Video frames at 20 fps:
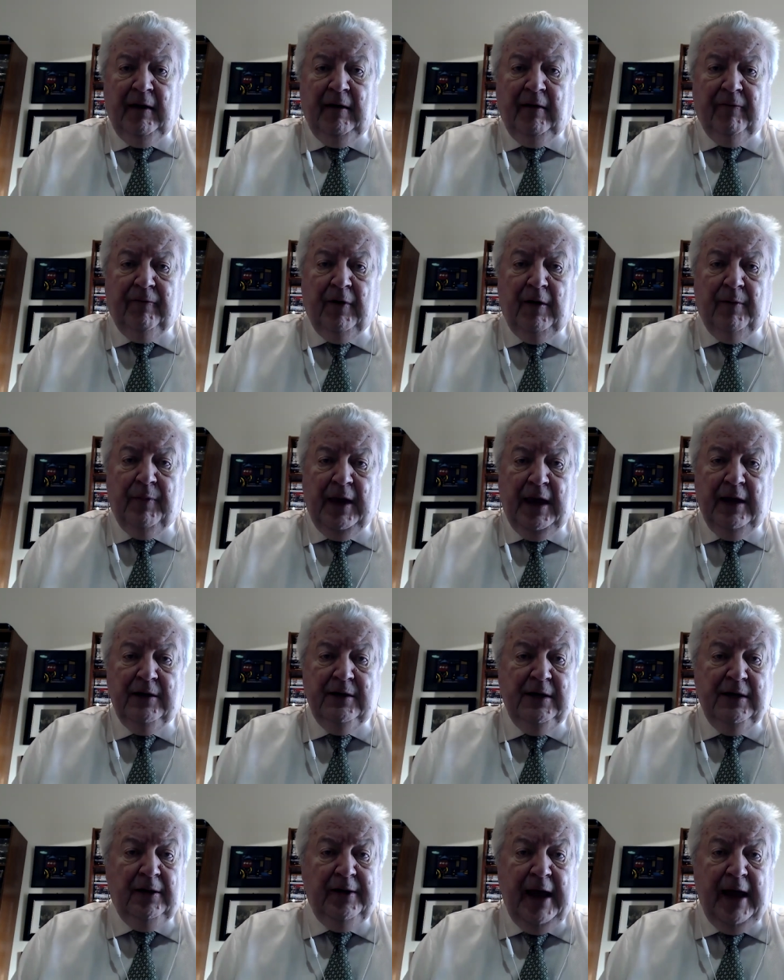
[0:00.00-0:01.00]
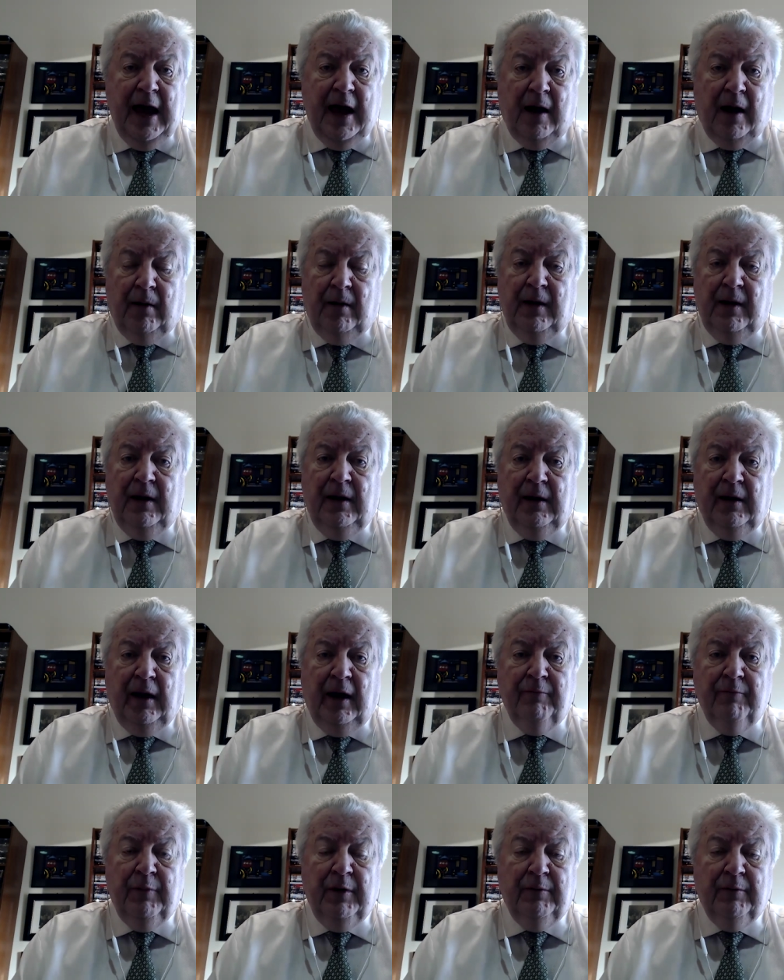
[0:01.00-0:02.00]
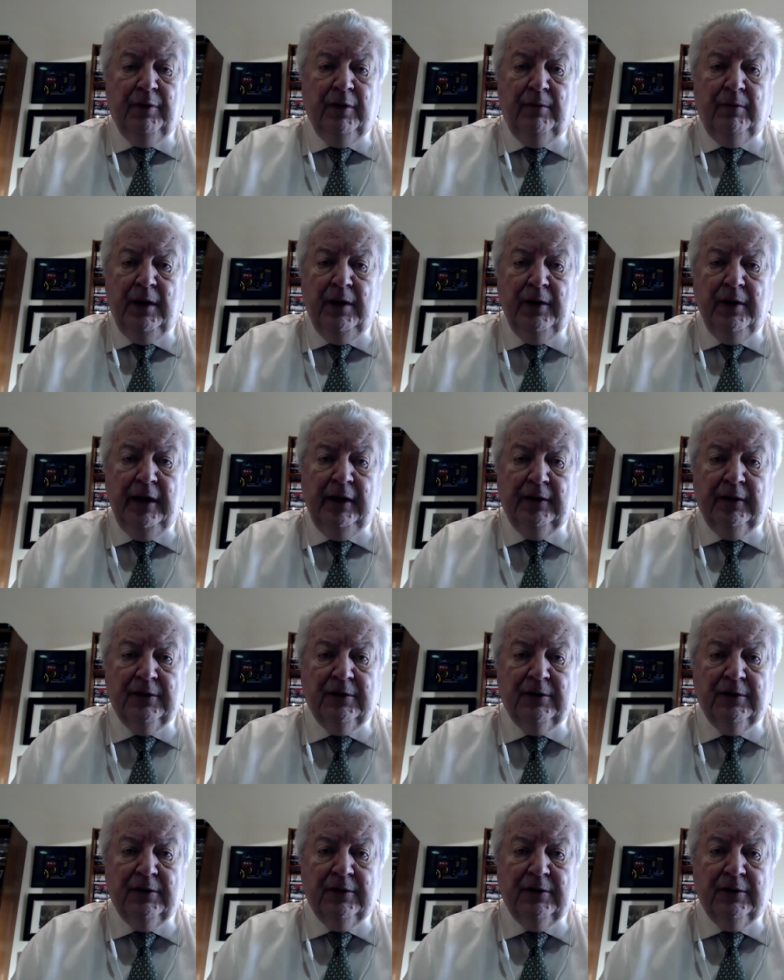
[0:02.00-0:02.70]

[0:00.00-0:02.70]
From then till now, I've been promoting the